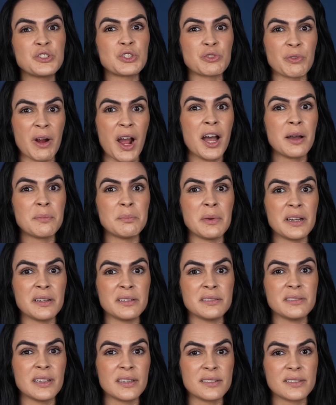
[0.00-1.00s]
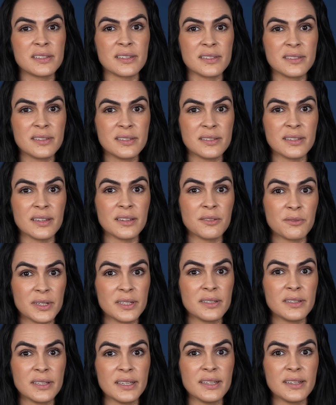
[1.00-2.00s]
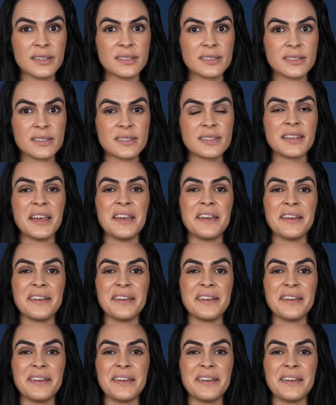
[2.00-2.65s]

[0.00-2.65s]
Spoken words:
drama existing really is.